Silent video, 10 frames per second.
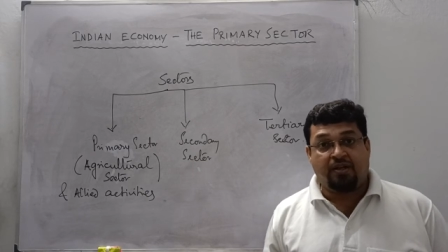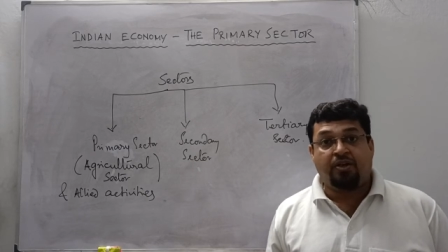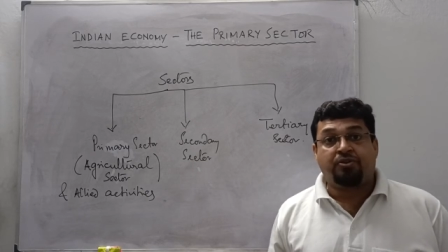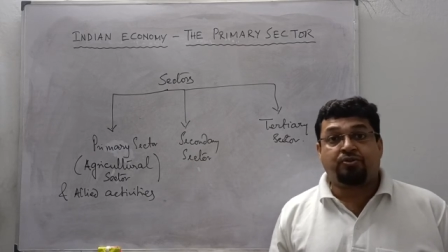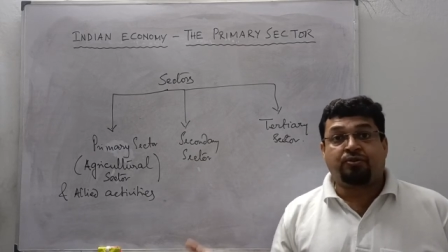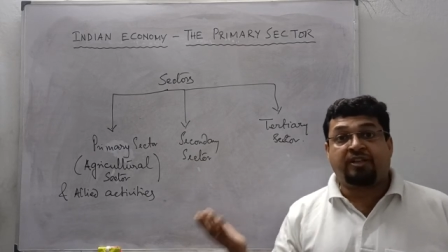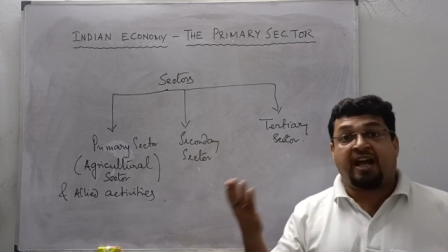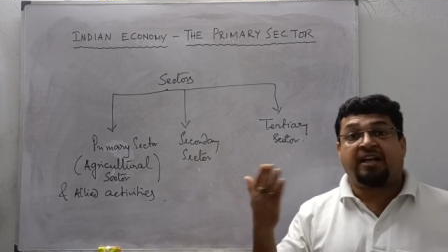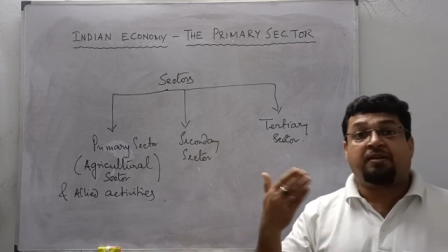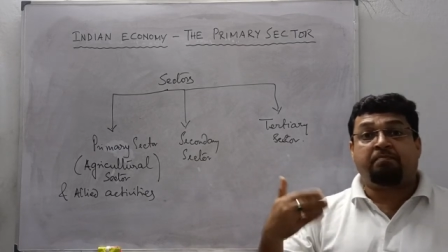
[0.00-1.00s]
So
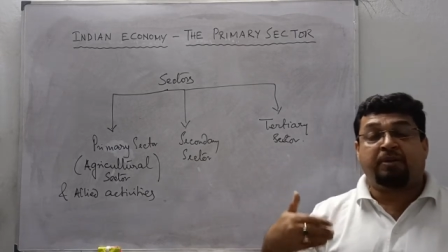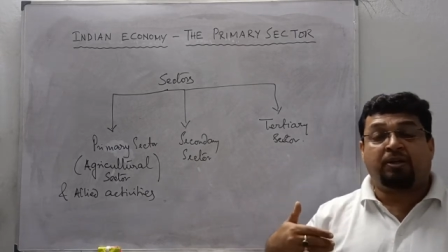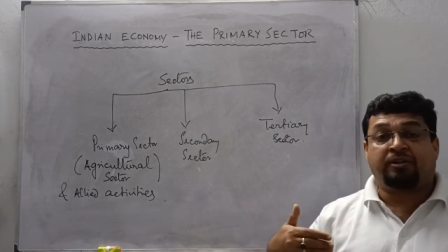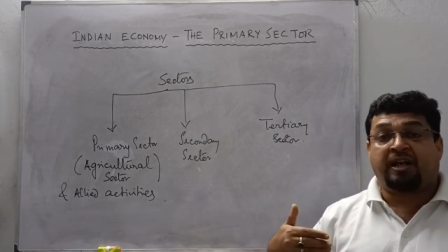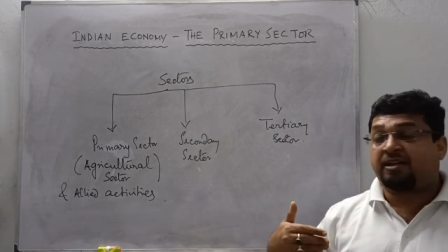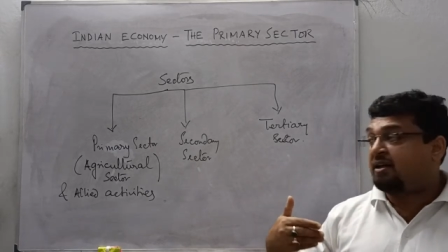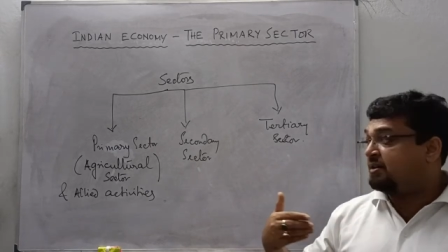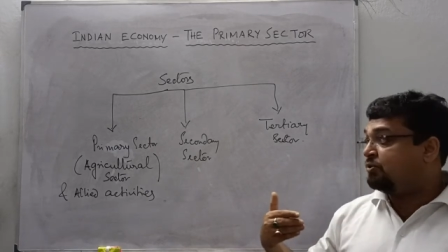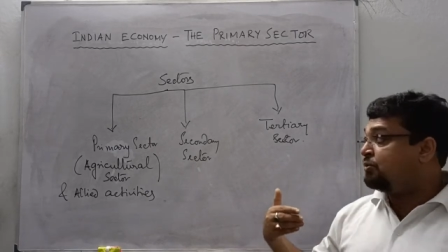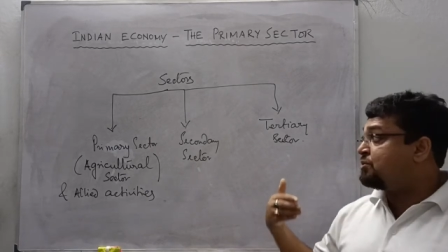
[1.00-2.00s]
that below that
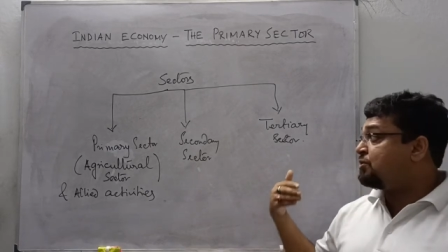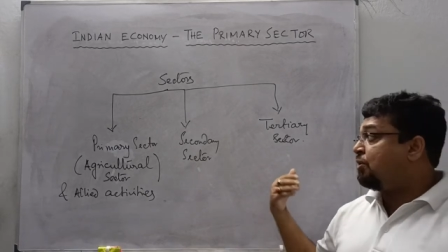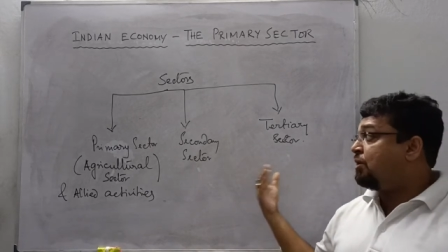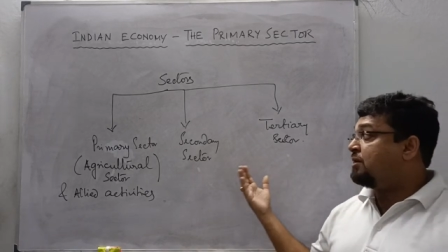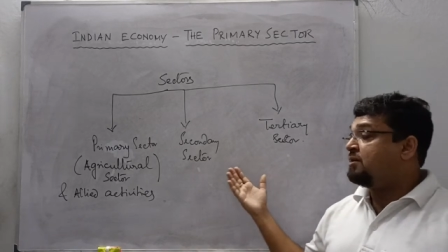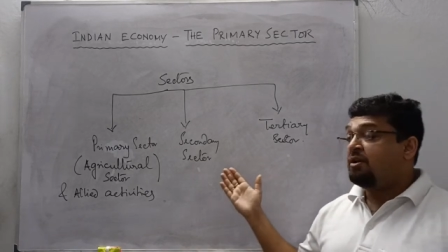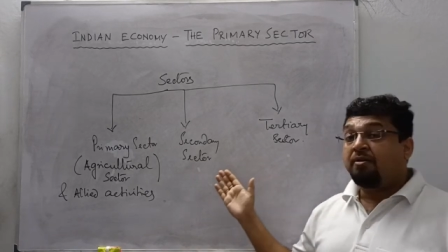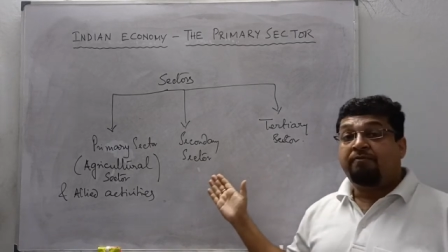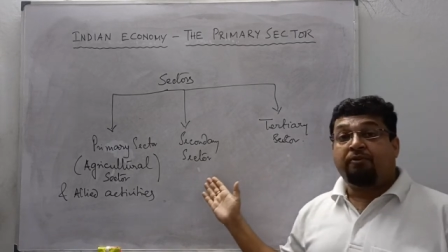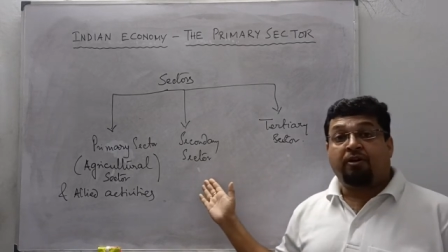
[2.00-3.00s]
are those all
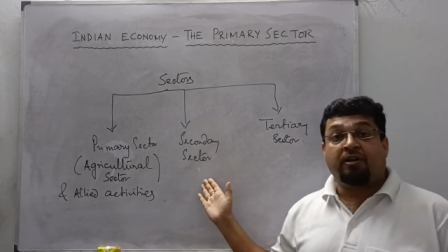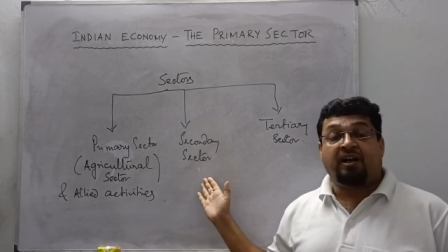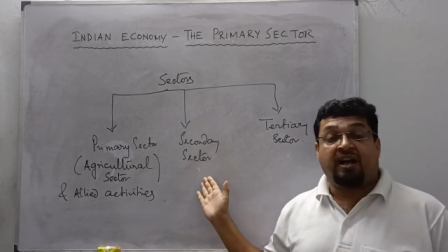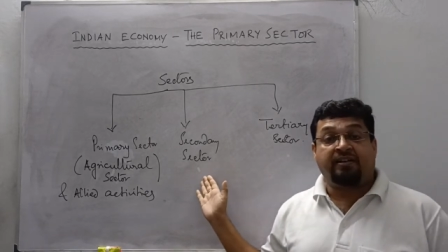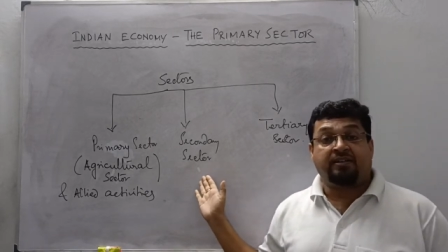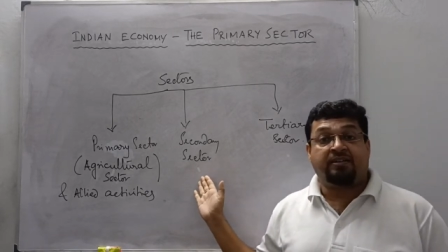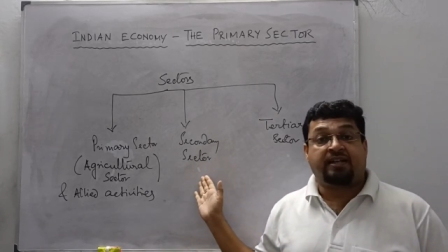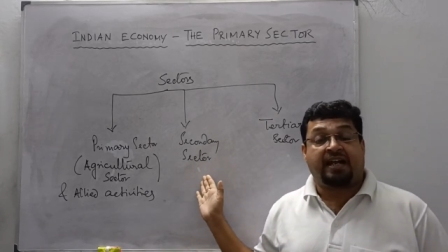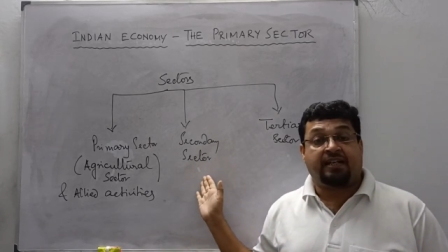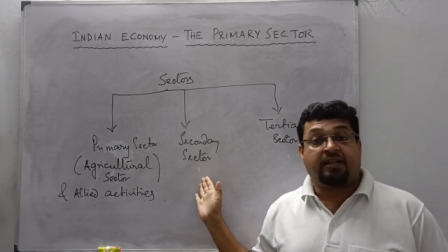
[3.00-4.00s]
fall under the
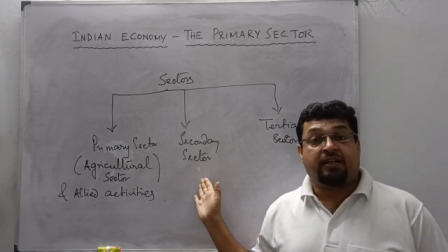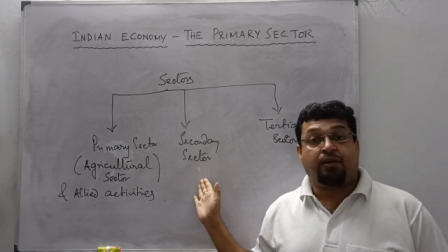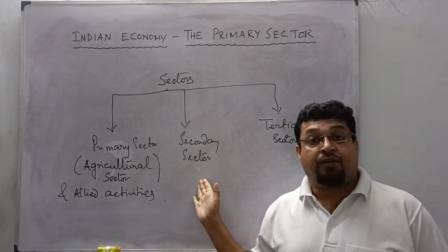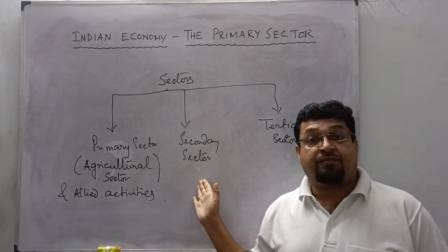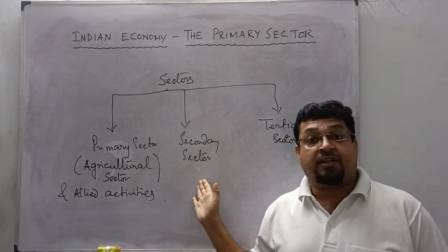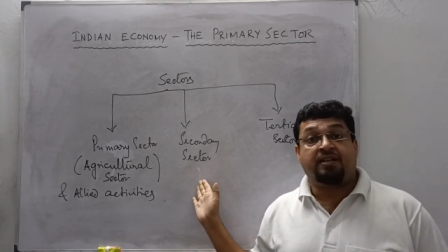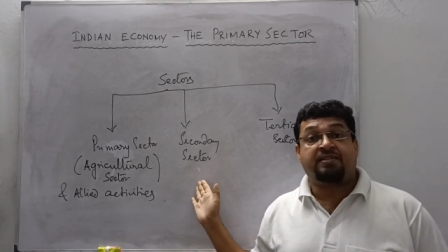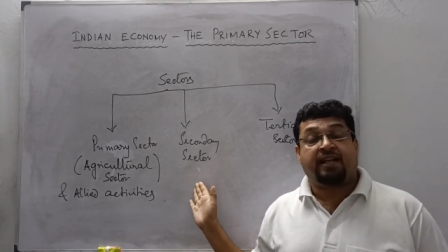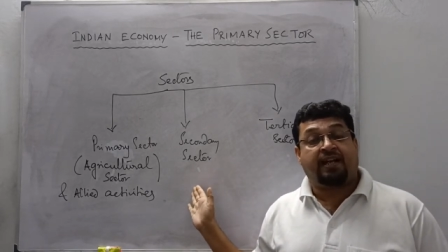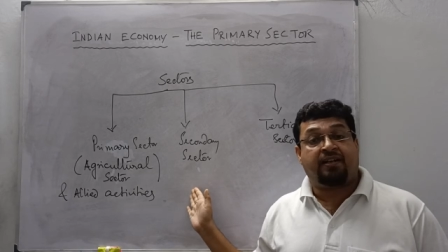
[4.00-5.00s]
category of the
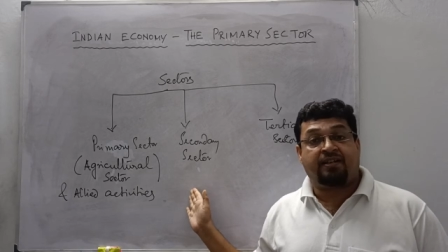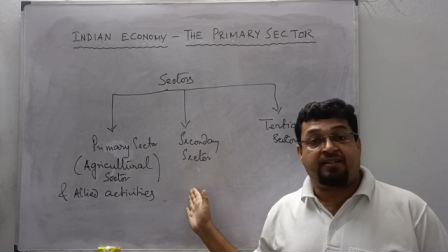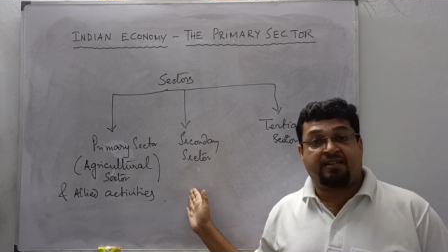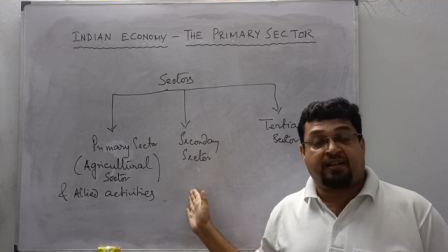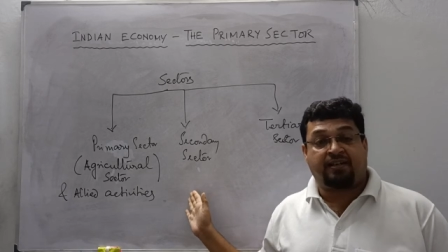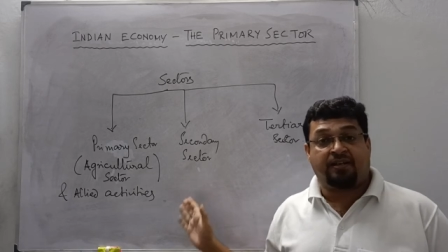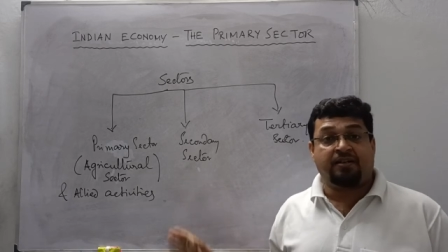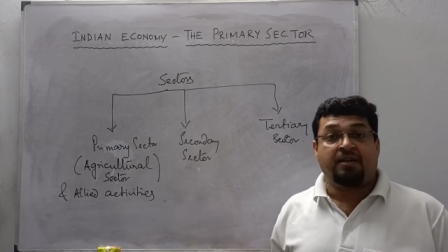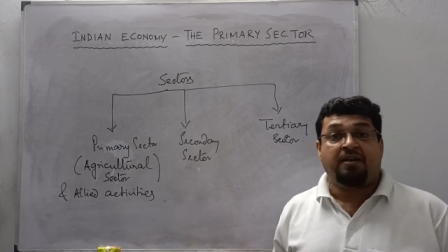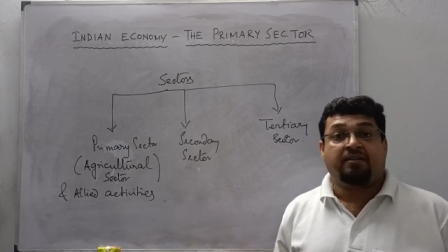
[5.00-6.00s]
secondary
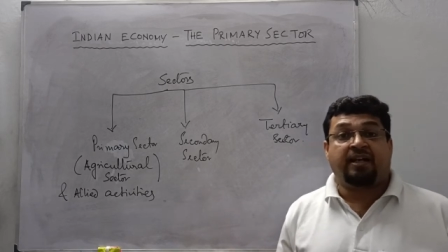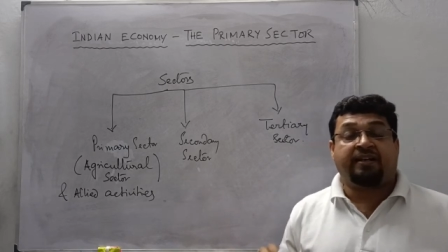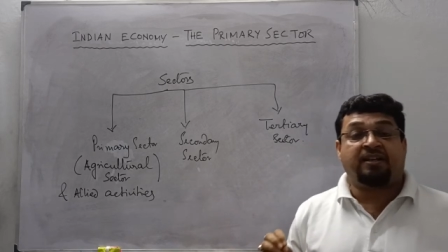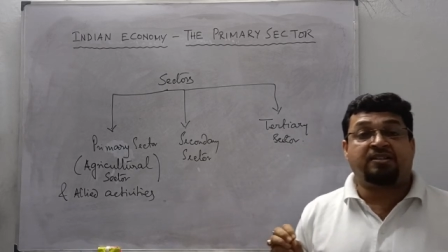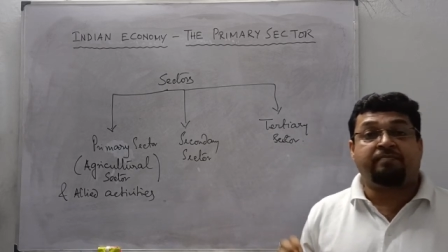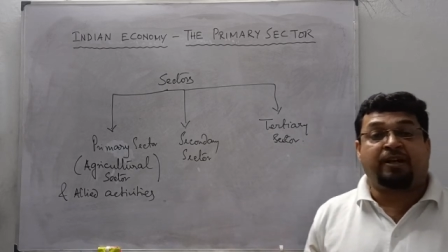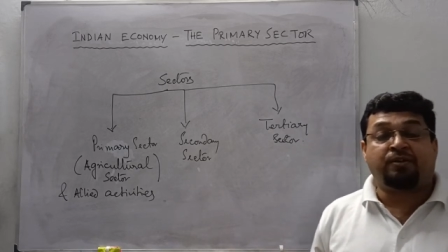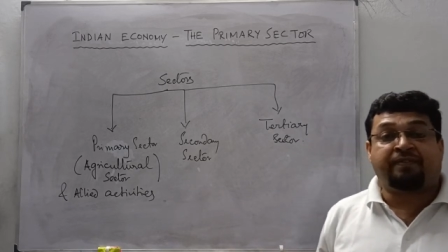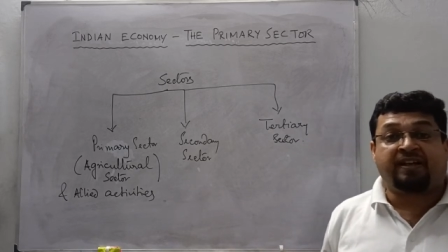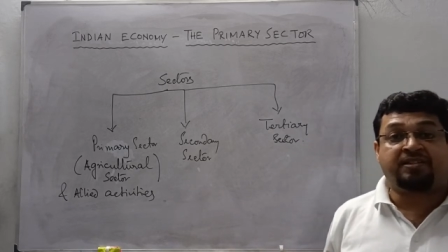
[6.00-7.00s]
sector, that is
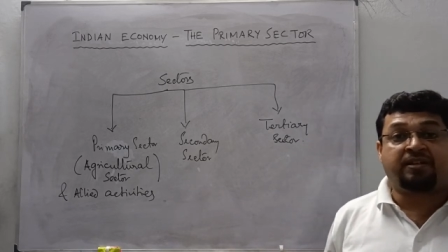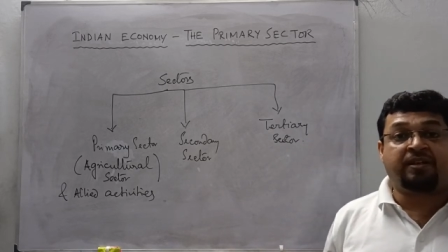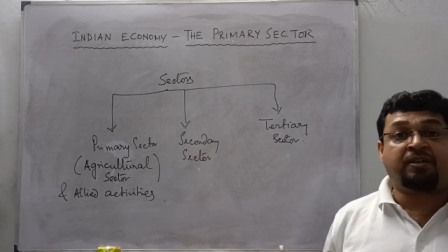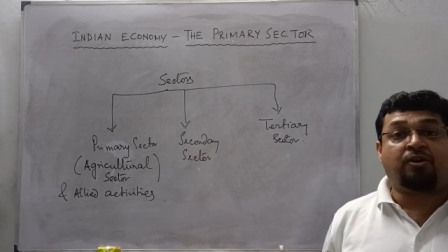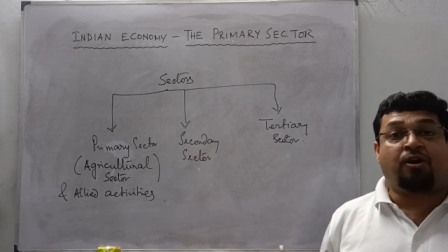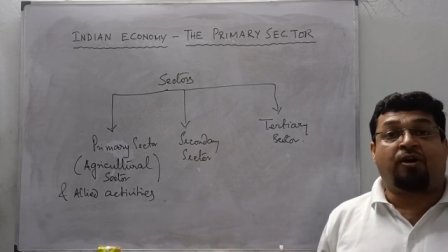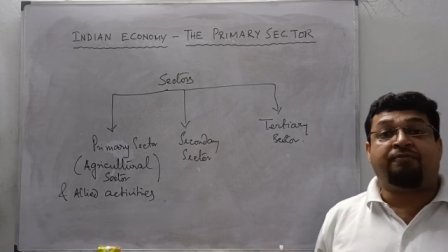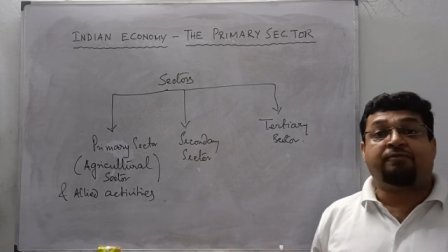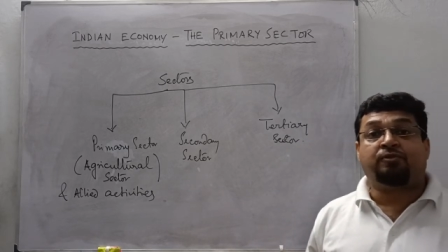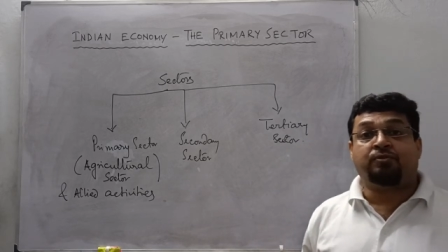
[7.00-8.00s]
manufacturing
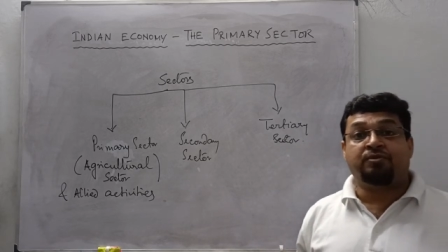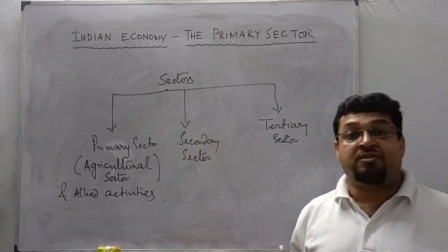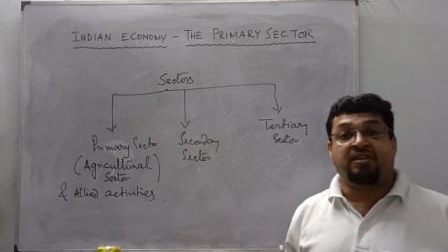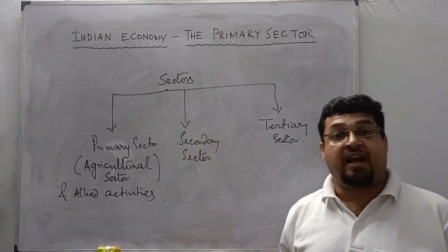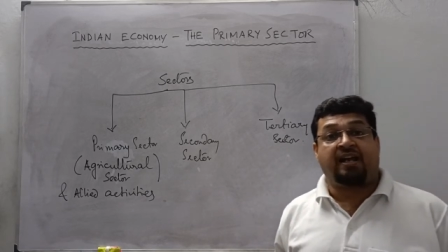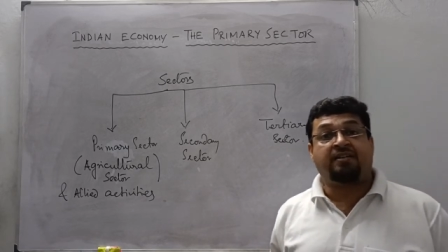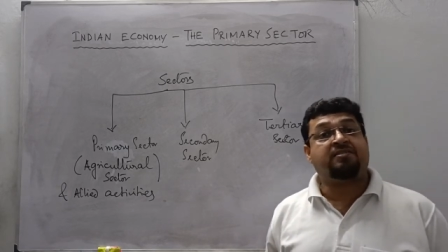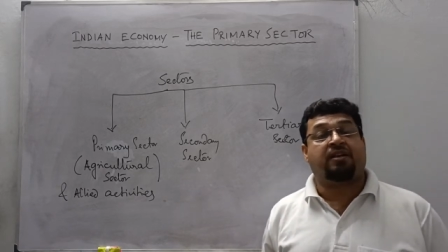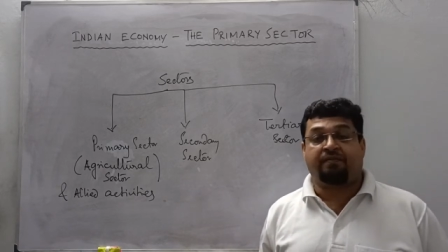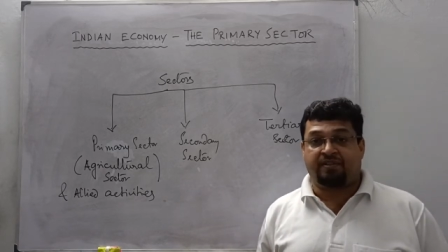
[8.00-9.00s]
of goods and
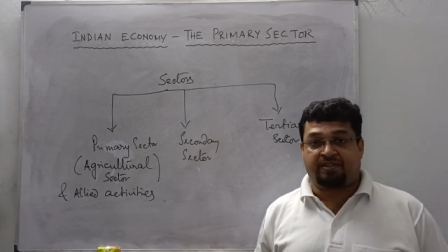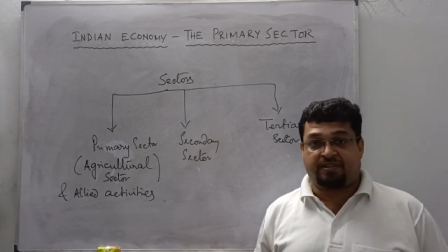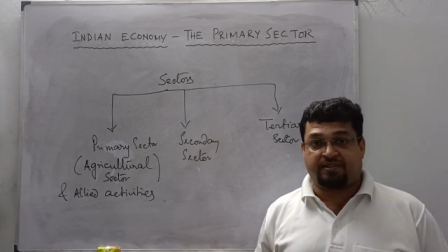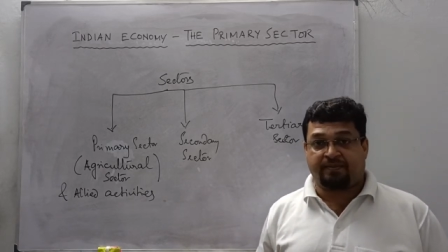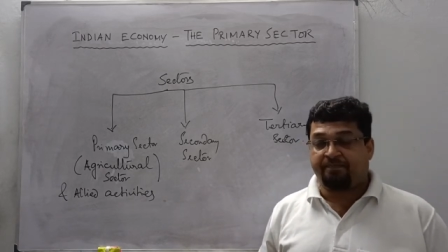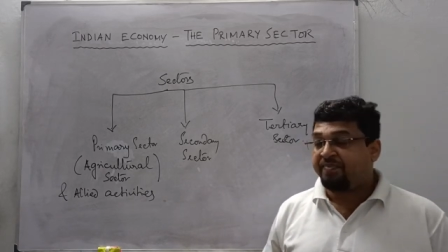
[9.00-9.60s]
services.